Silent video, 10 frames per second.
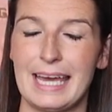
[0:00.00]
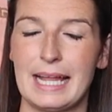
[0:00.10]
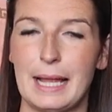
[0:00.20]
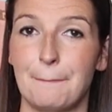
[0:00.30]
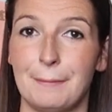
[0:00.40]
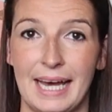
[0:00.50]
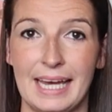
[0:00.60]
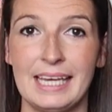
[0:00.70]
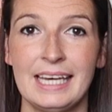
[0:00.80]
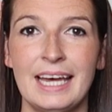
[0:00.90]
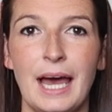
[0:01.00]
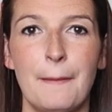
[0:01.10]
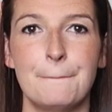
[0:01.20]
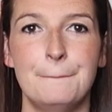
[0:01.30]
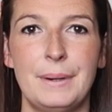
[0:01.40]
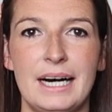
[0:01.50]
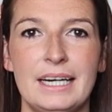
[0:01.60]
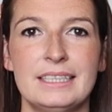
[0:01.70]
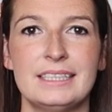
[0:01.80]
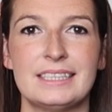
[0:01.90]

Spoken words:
in May, but